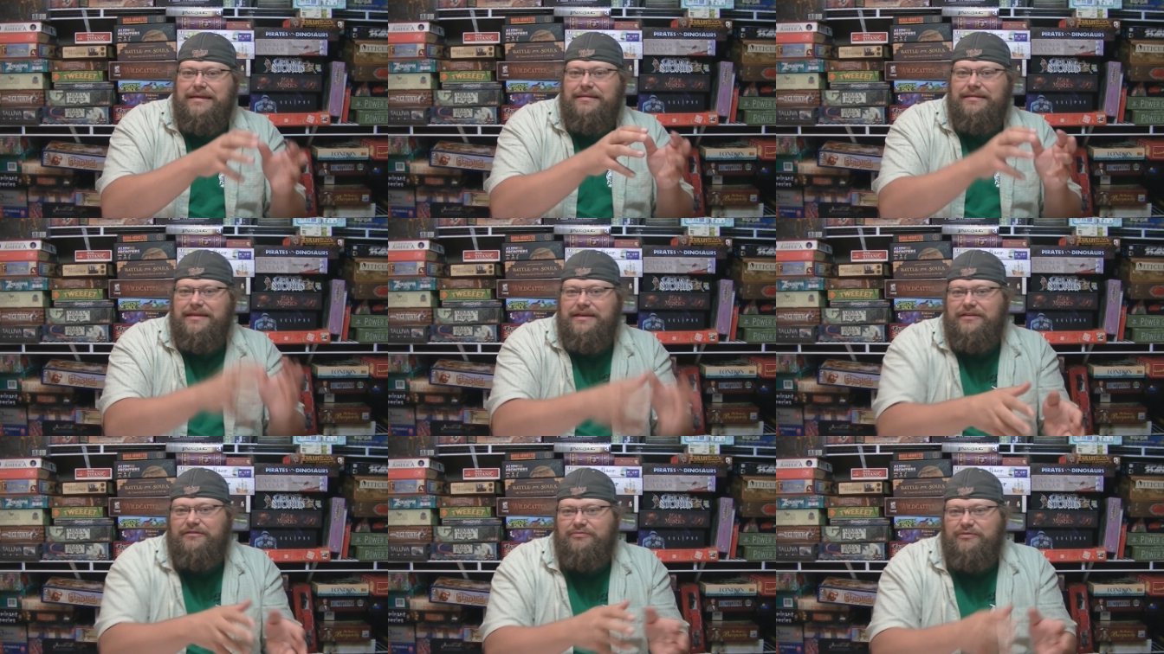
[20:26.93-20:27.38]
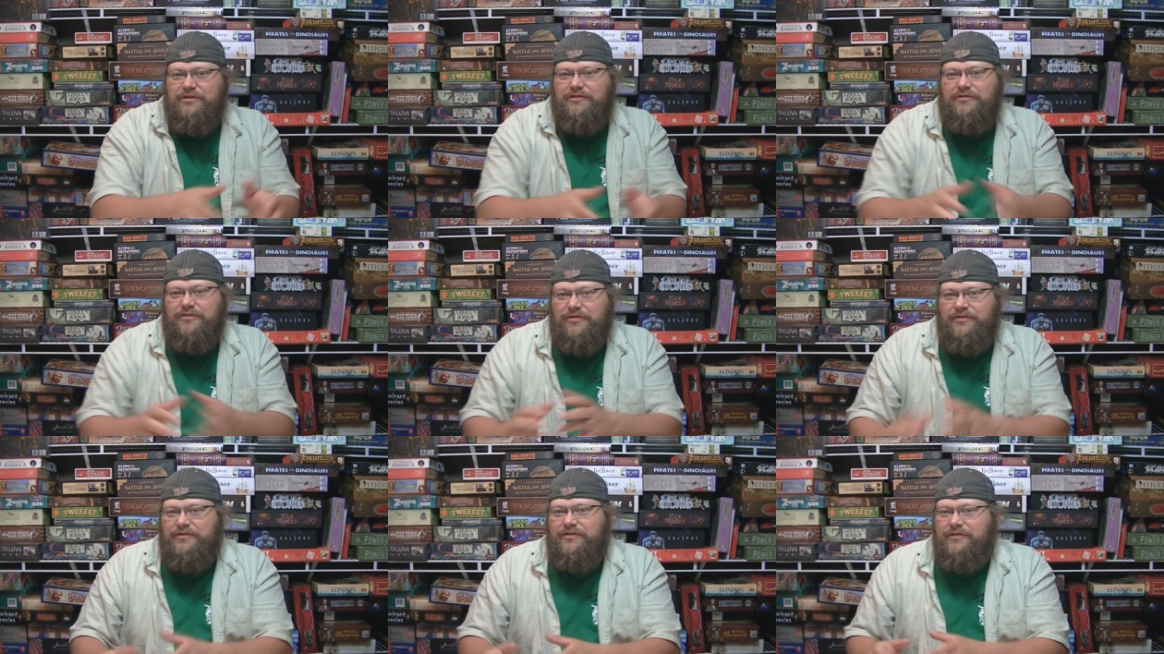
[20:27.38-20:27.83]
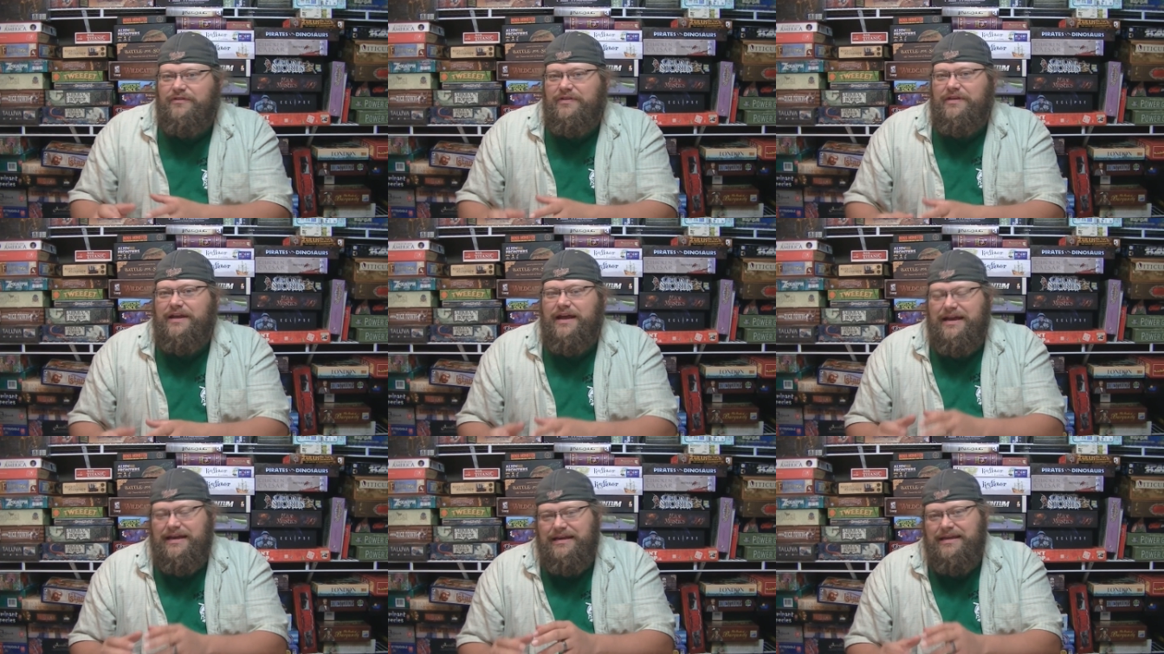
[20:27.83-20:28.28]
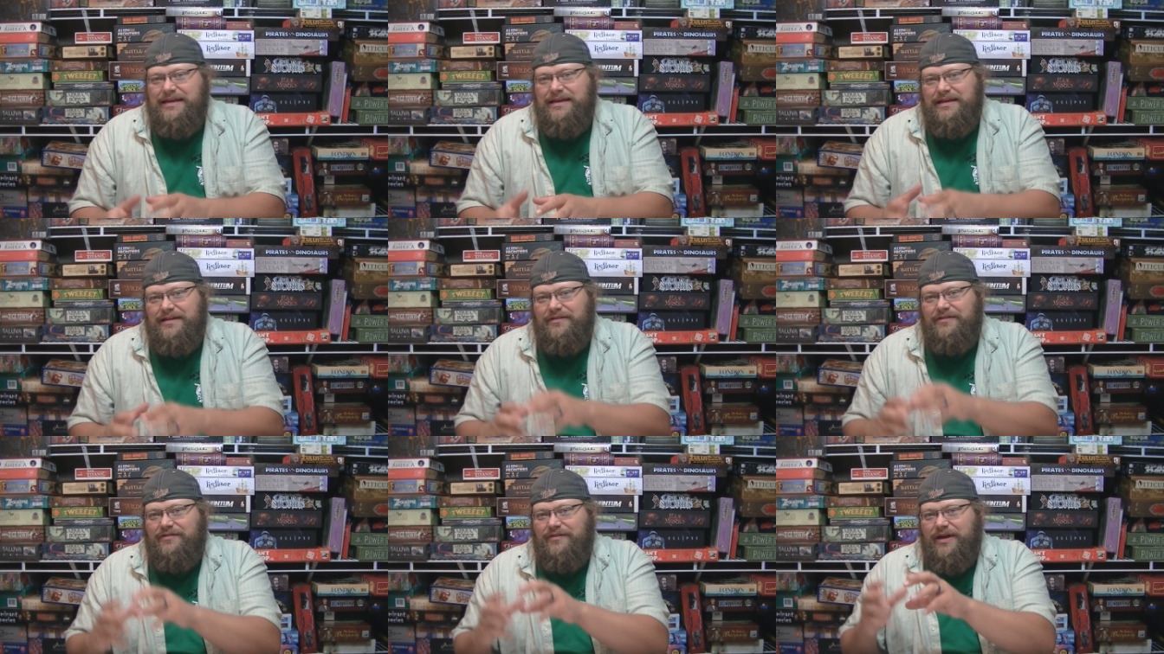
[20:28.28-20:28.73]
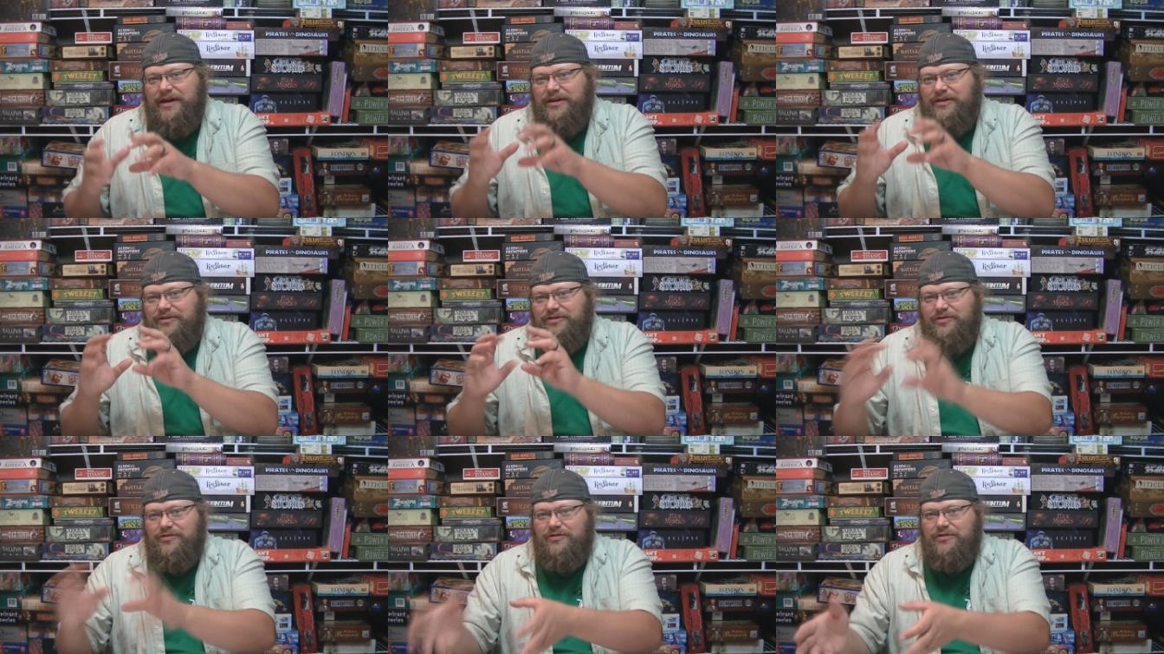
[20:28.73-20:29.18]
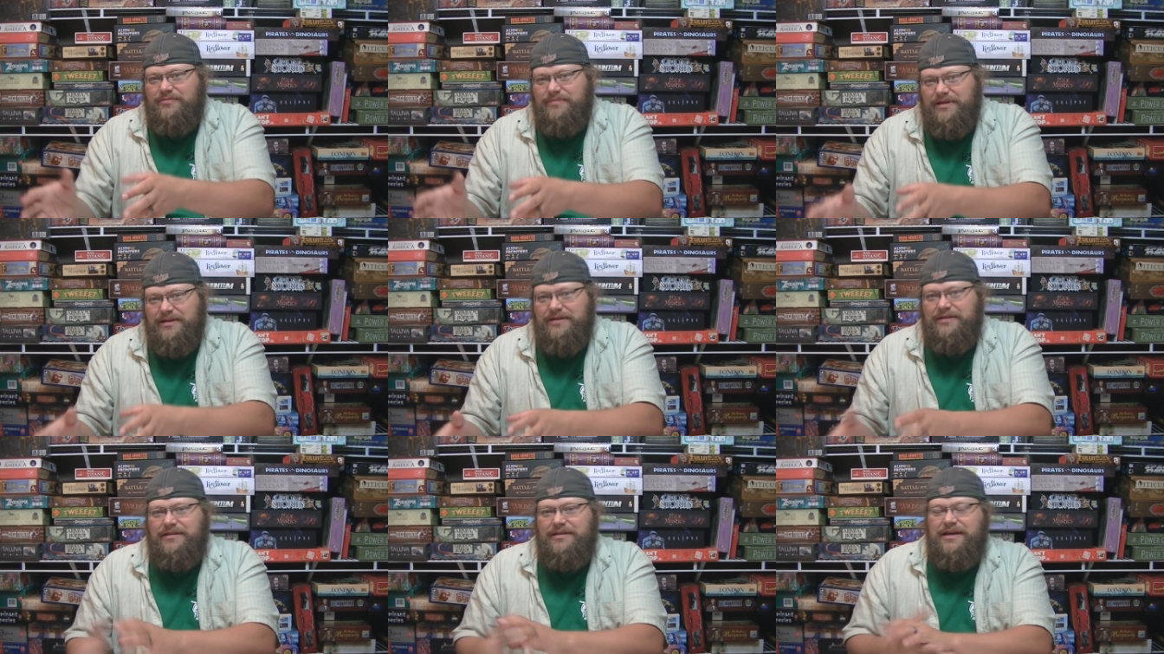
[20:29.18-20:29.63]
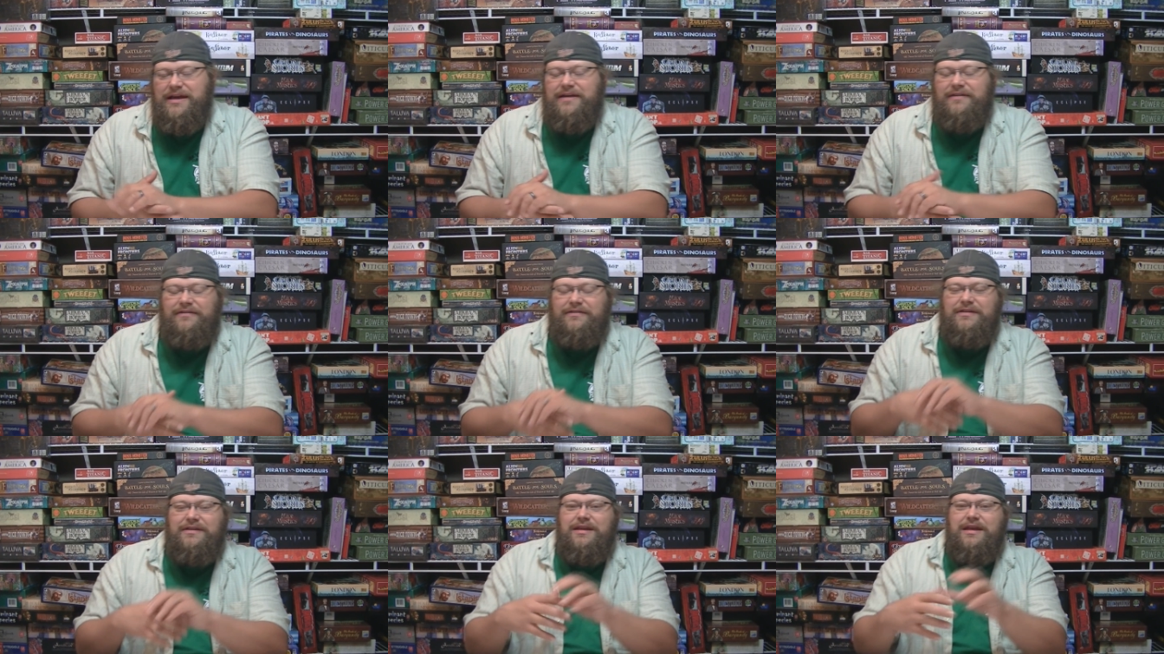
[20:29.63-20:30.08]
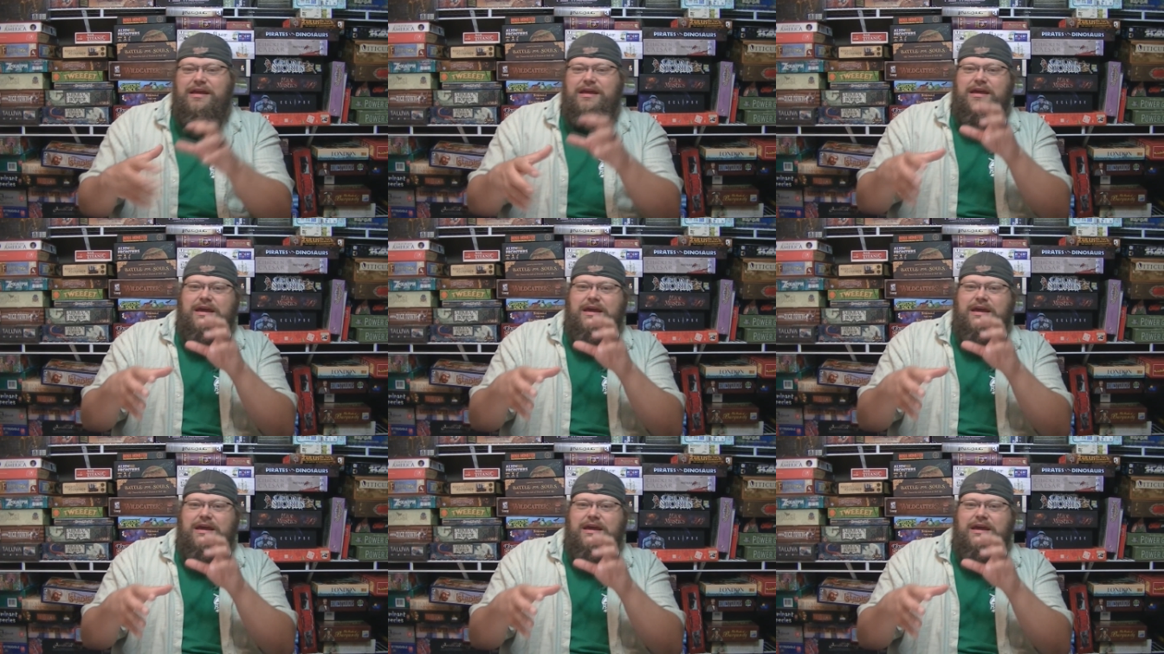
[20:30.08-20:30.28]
these resources that I need so I can turn them into this and